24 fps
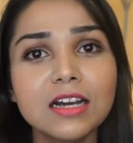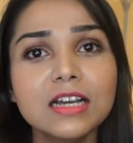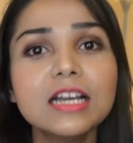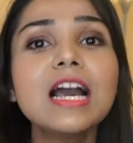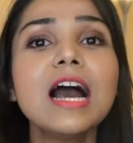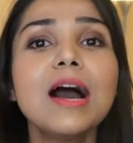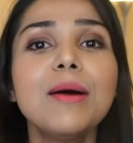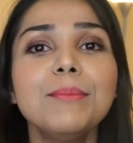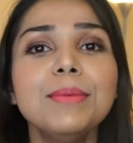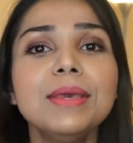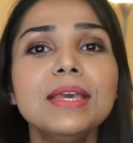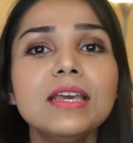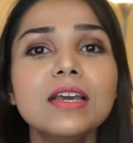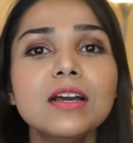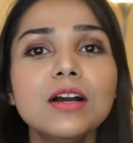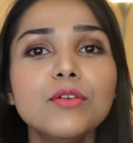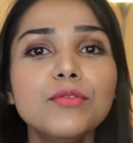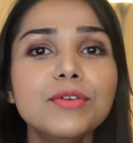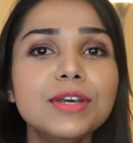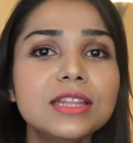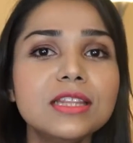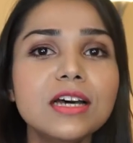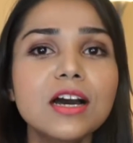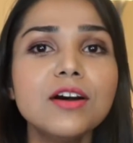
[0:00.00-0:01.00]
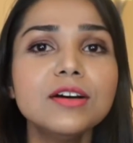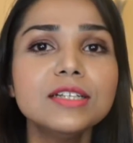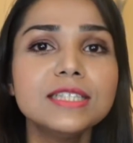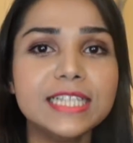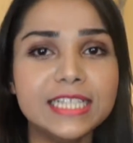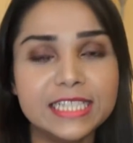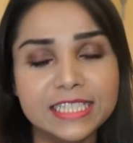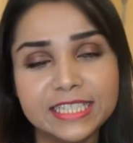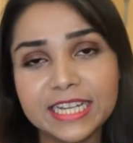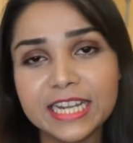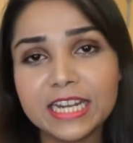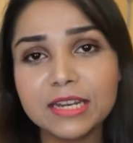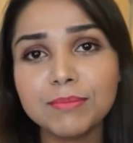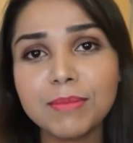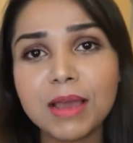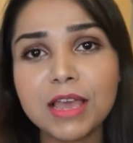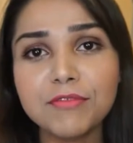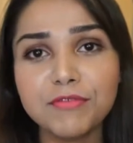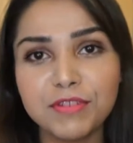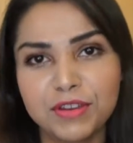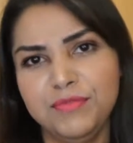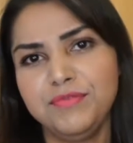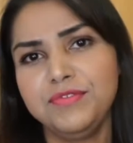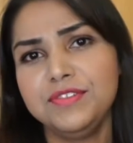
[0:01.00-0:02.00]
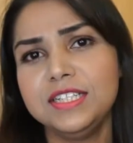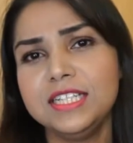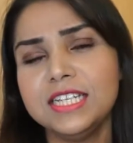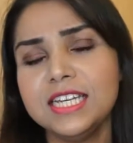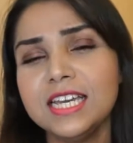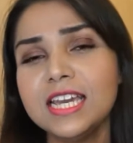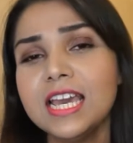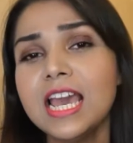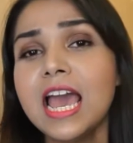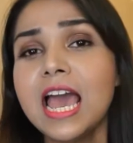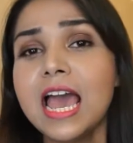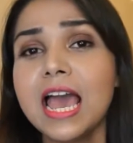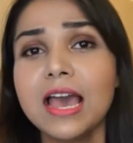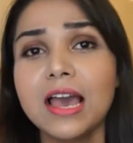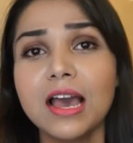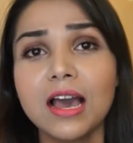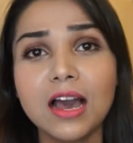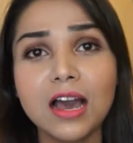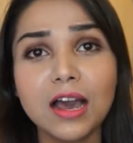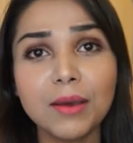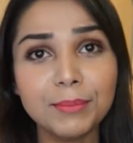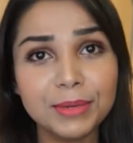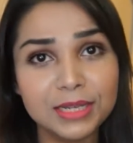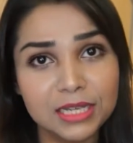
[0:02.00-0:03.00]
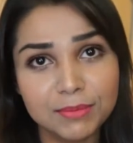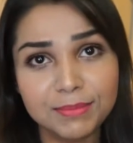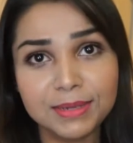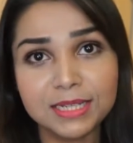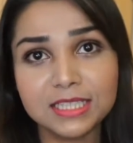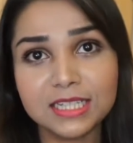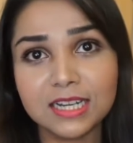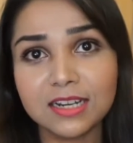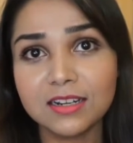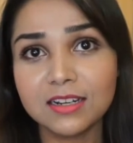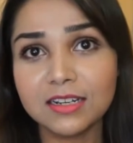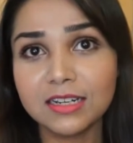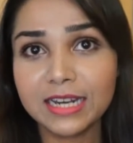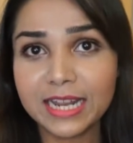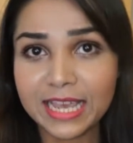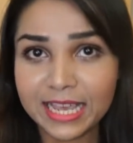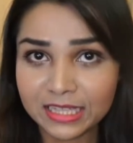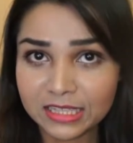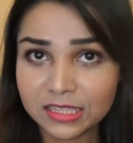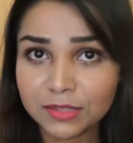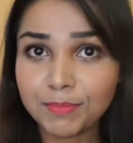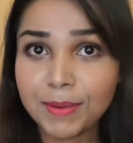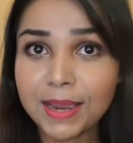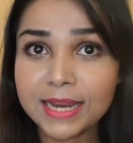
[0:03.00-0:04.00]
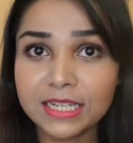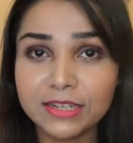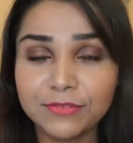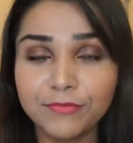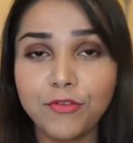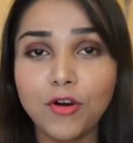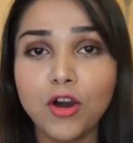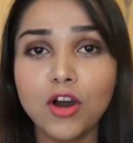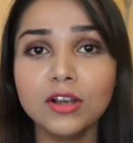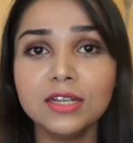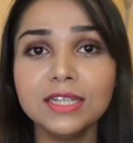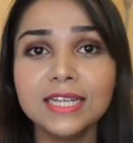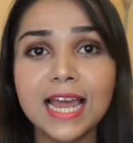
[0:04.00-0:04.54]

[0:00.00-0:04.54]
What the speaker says: coming with a 16x50 millimeter lens by default,